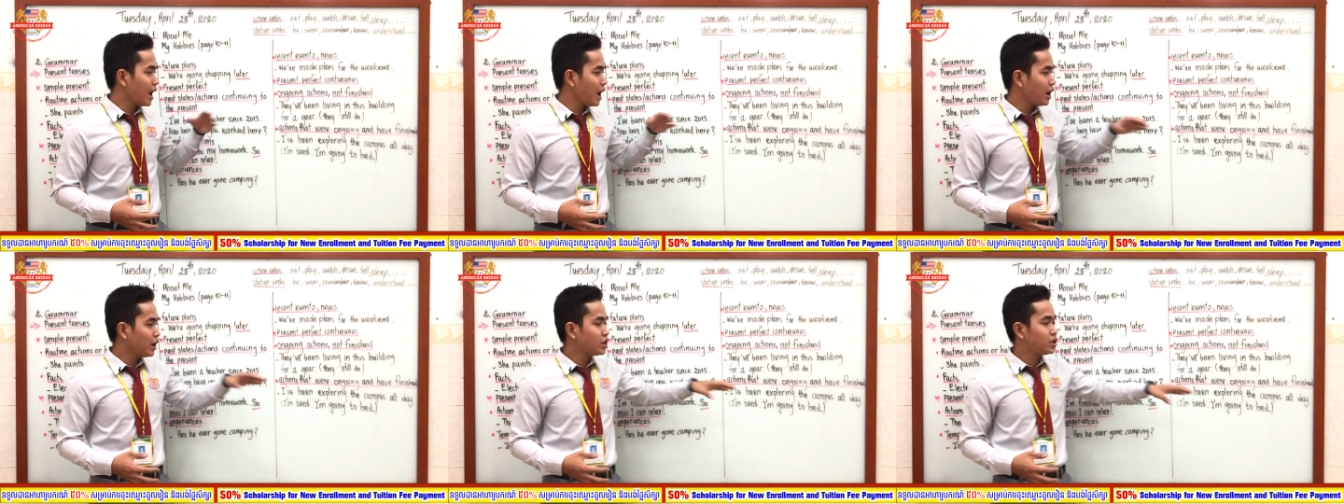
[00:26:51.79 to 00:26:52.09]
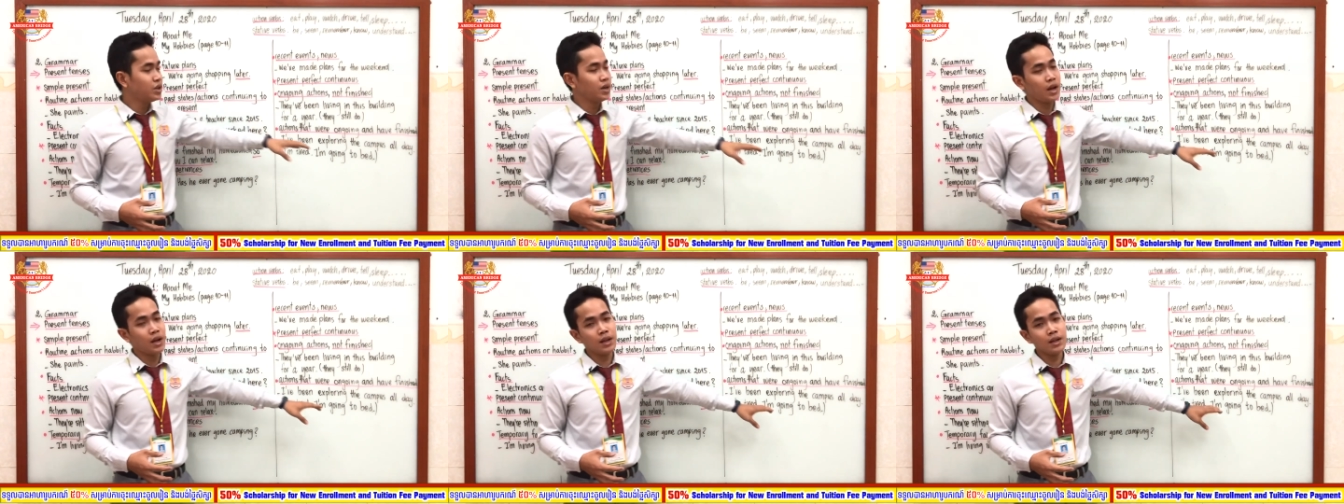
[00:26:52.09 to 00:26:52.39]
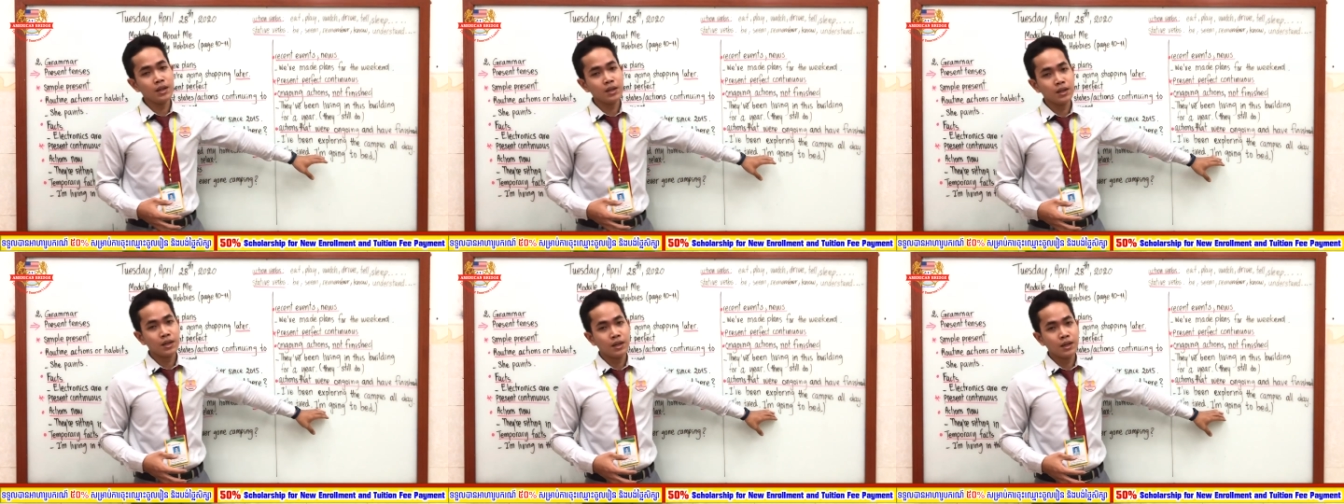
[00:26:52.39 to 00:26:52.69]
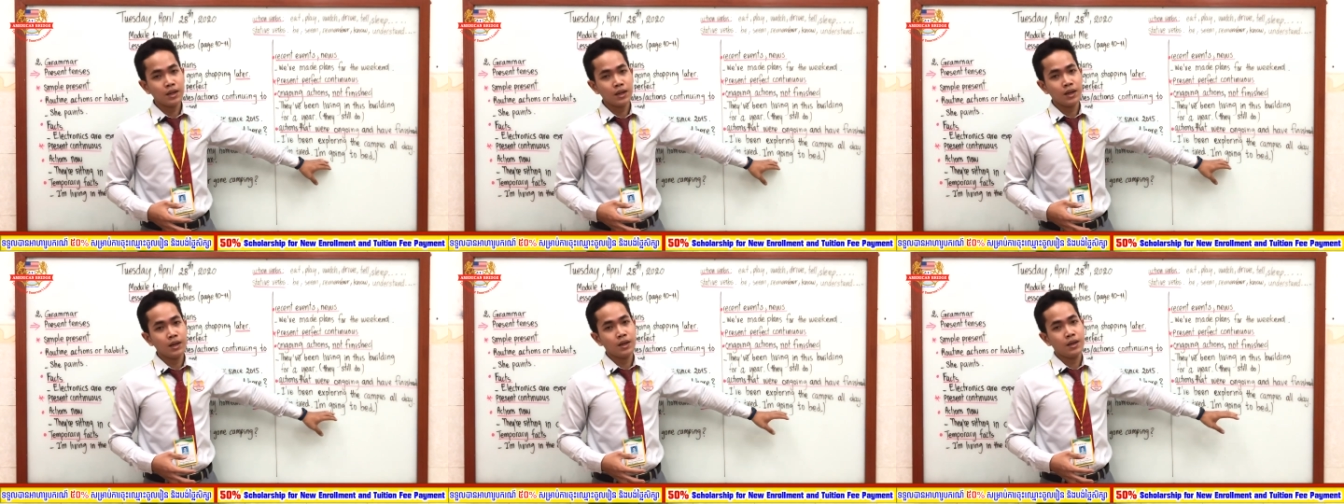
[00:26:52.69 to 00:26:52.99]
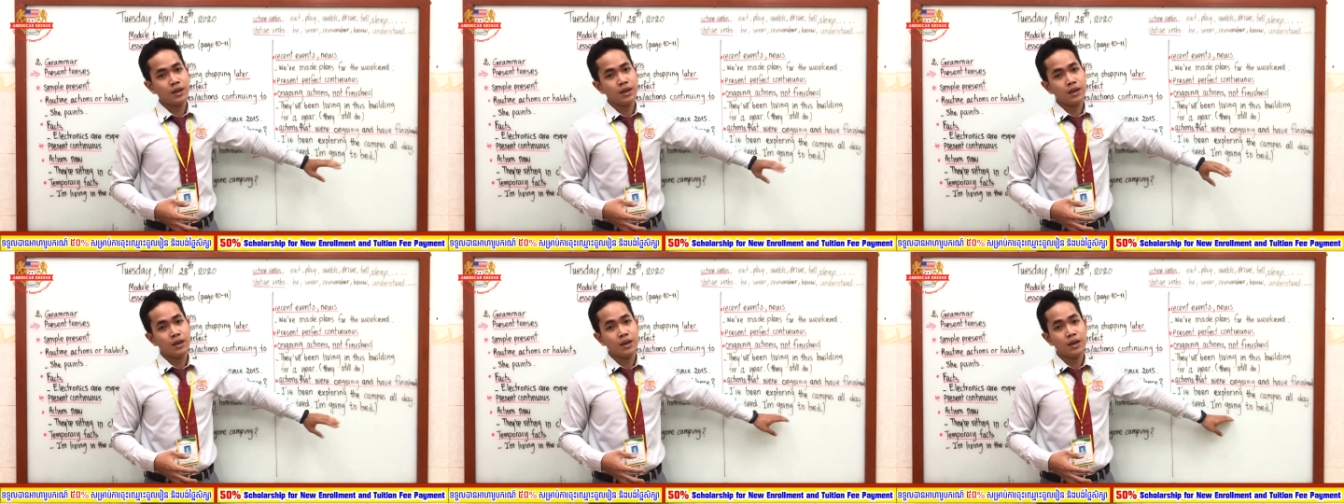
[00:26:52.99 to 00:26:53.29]
action
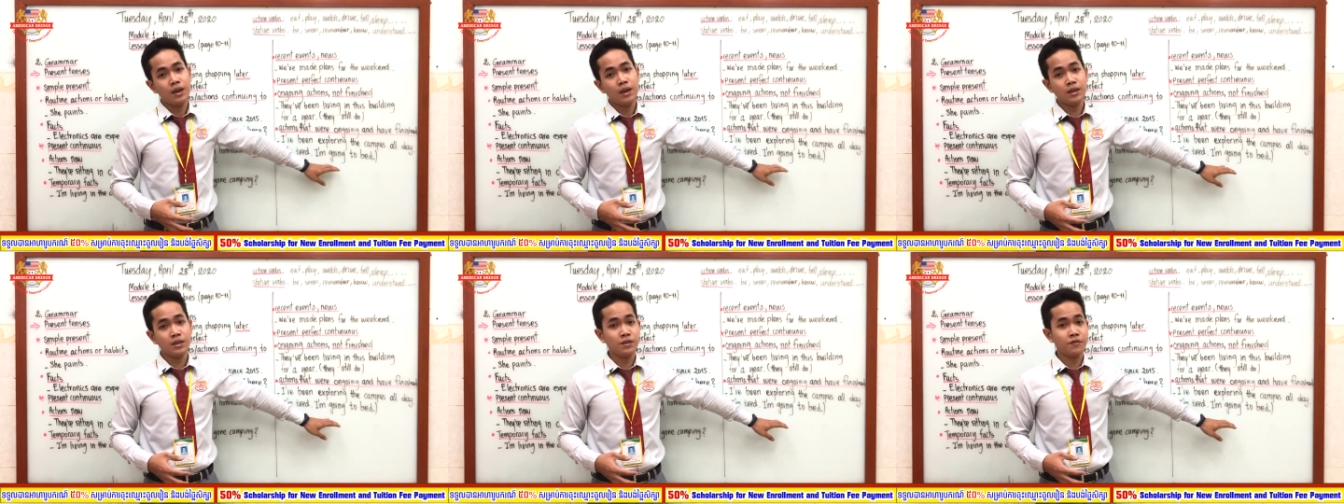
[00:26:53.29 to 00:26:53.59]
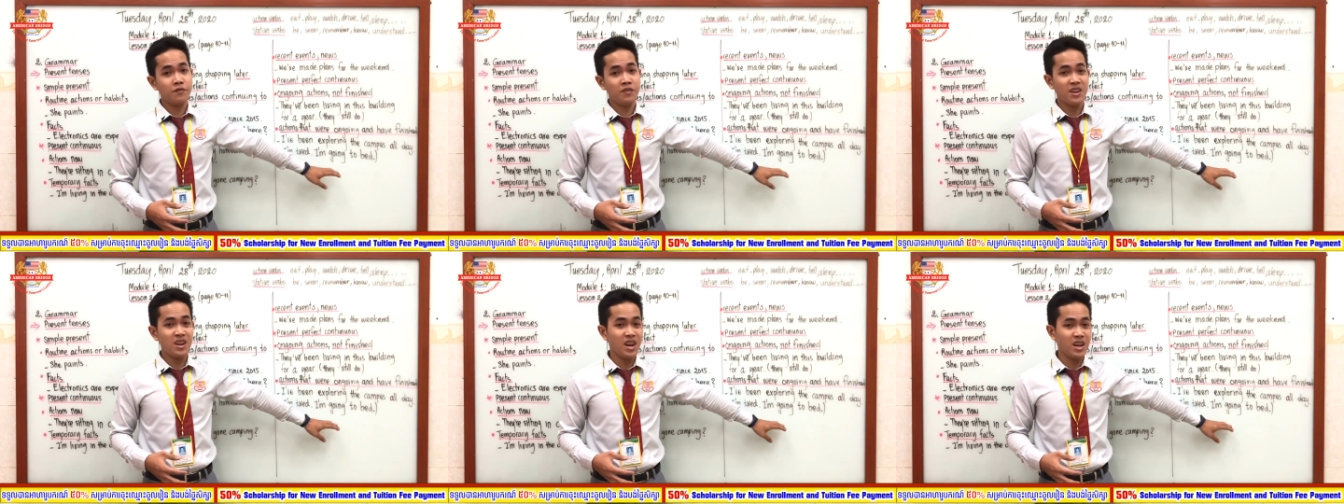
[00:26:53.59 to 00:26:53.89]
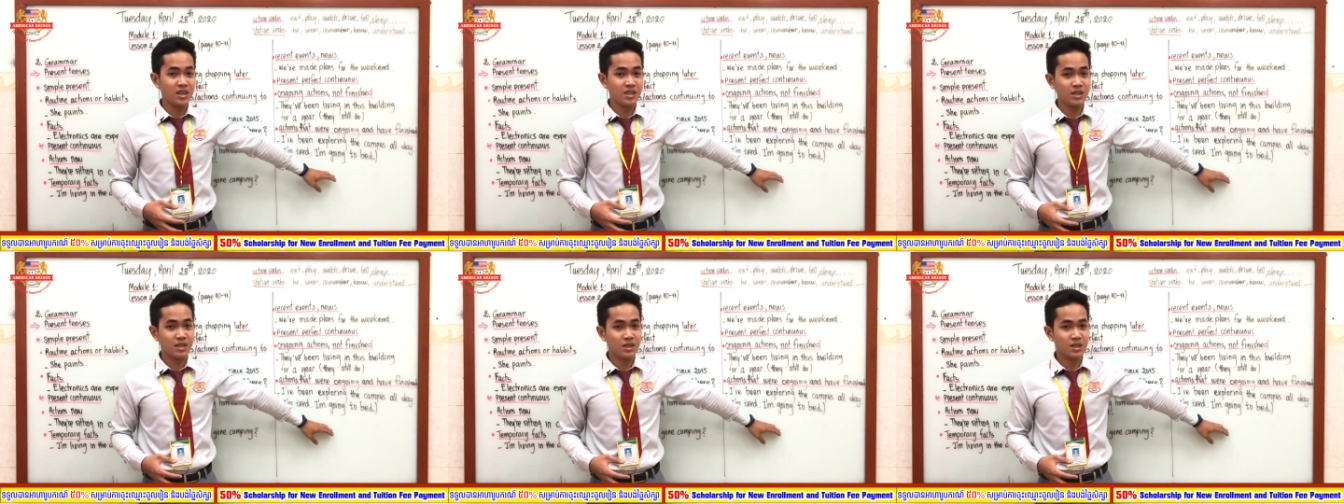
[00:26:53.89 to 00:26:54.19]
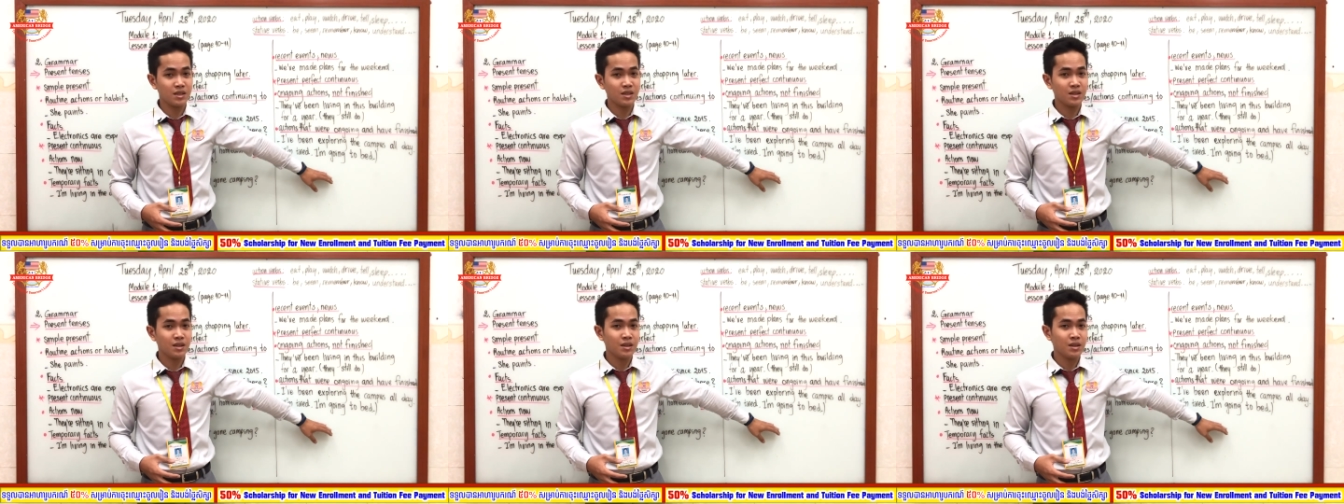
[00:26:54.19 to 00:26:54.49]
is finished.